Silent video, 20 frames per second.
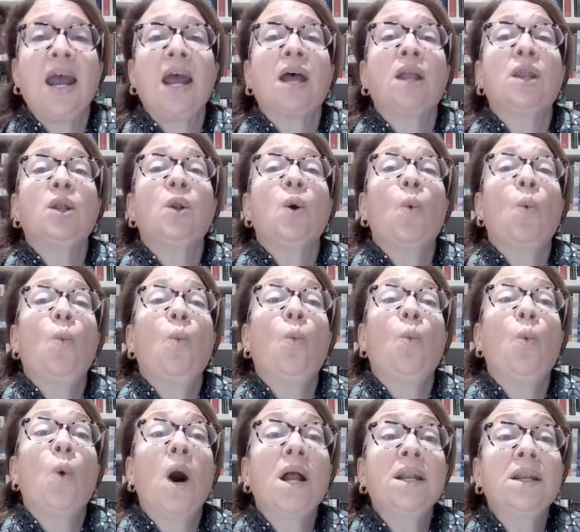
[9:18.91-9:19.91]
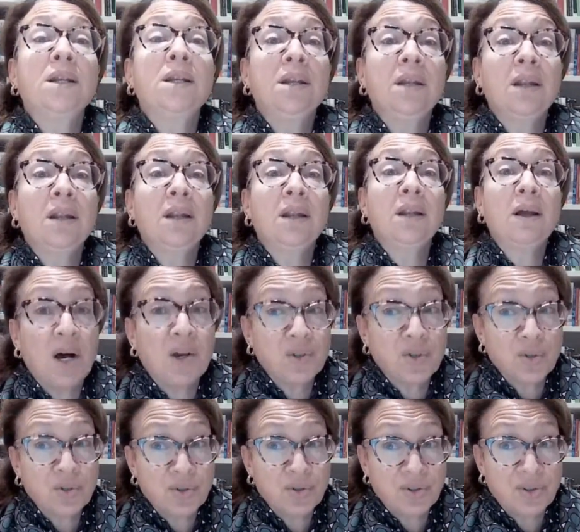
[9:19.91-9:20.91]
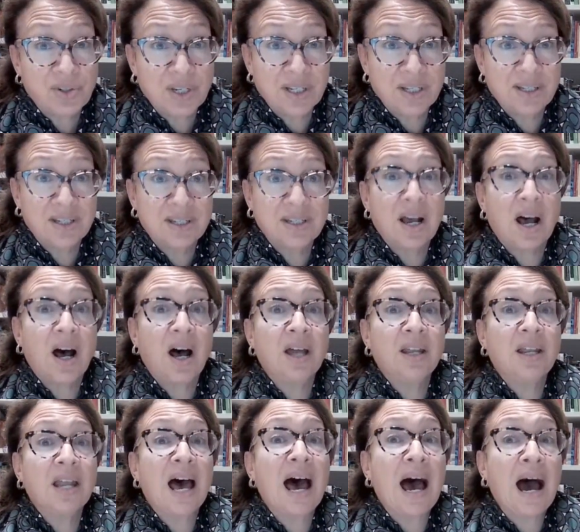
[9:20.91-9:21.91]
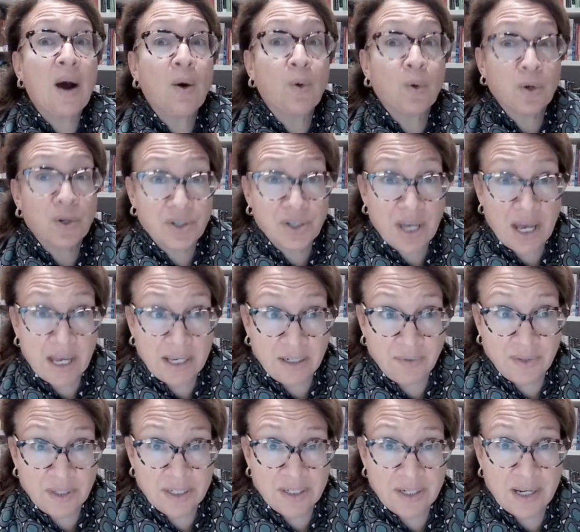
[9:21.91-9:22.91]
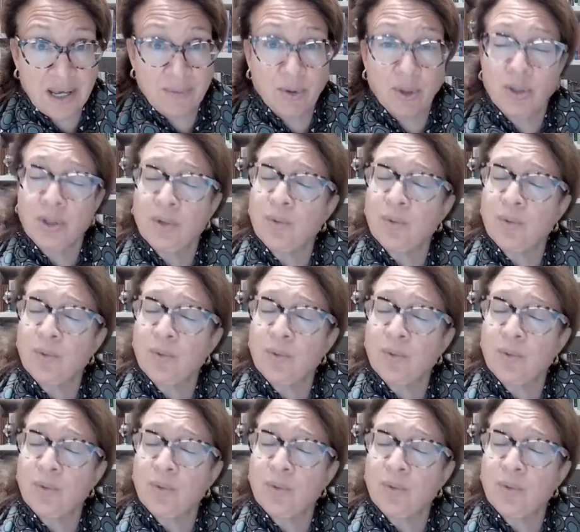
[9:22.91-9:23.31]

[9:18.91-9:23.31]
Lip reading: and one apostle sits on our side of the table.